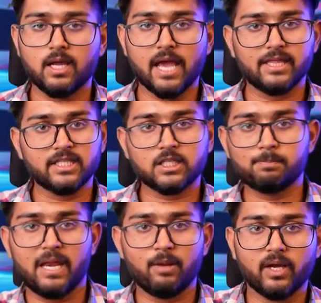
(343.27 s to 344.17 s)
and then
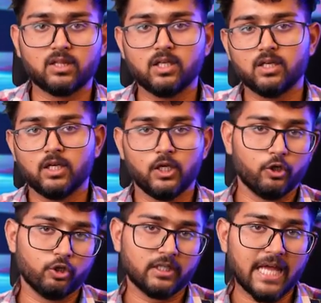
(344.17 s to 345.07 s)
just play with
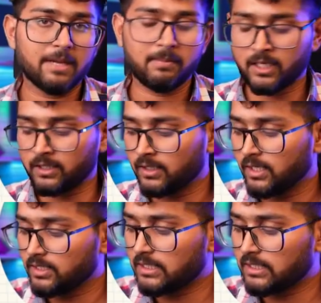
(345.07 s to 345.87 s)
the timing,